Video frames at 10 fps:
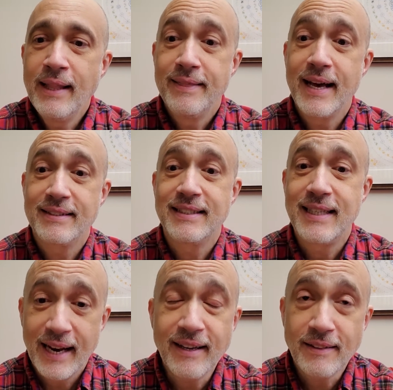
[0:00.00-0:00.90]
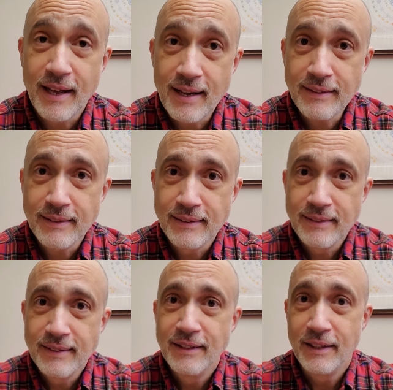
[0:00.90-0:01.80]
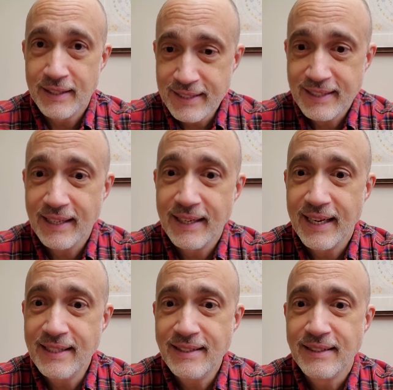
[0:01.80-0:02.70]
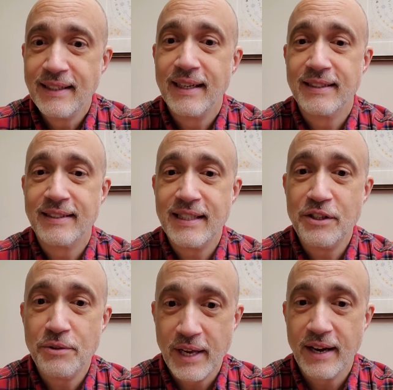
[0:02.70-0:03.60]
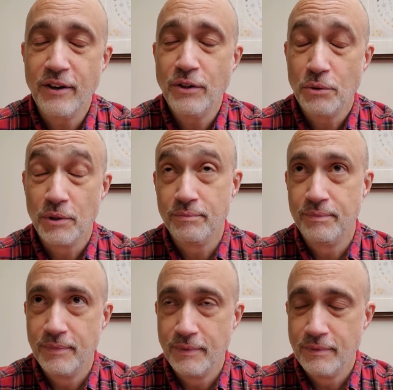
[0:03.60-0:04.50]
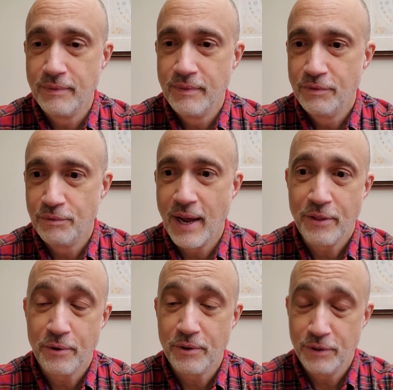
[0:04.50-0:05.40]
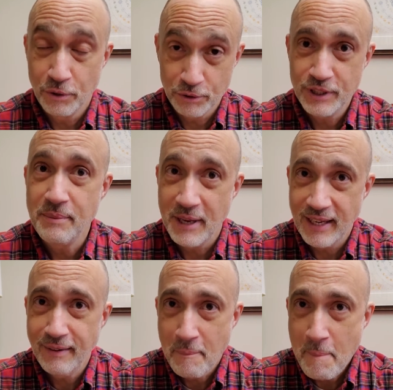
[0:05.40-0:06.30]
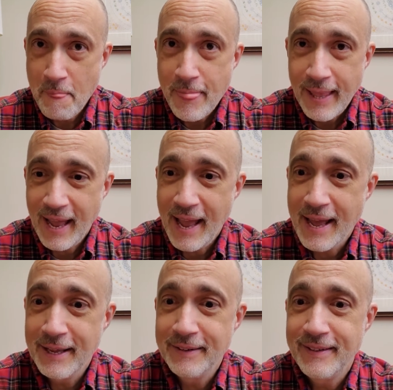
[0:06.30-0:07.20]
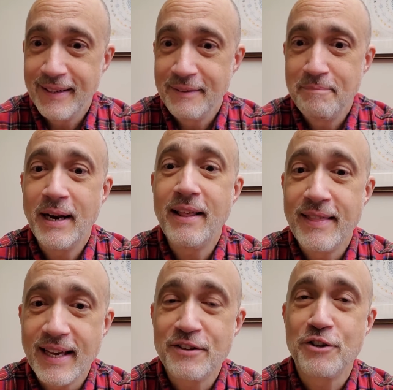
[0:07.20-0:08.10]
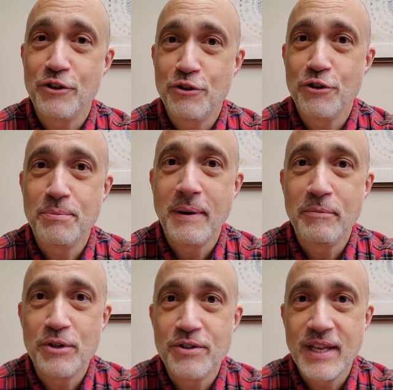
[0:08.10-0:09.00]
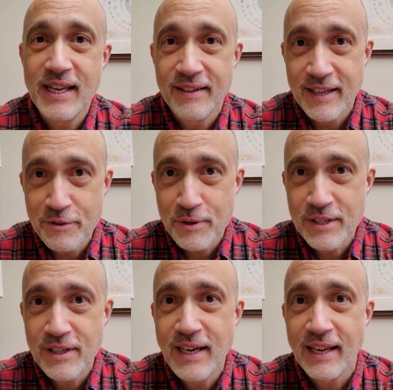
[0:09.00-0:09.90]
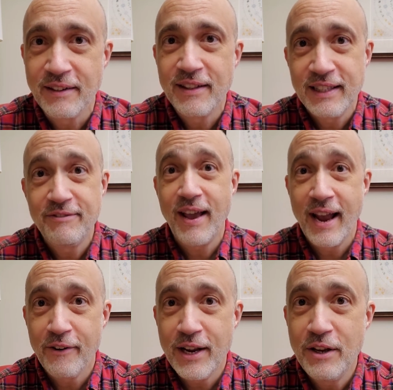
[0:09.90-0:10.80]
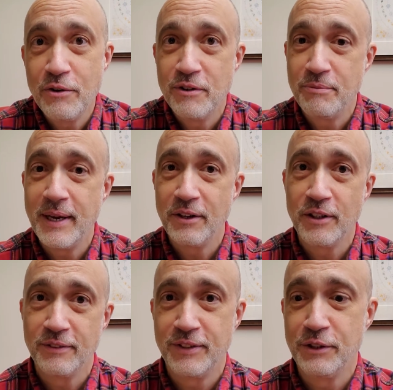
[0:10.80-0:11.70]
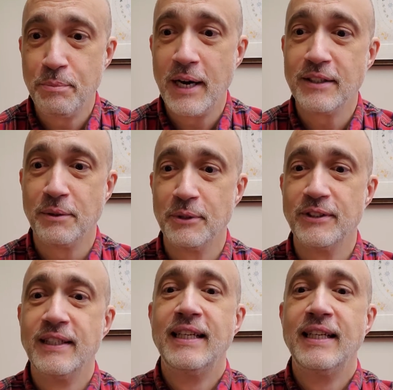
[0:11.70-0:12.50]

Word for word: That's 10 o'clock on Sundays. I'll see you there, or rather, you'll see me. And uh, many thanks to church members Ian Didrikson and Cliff Airy who have made all of this possible.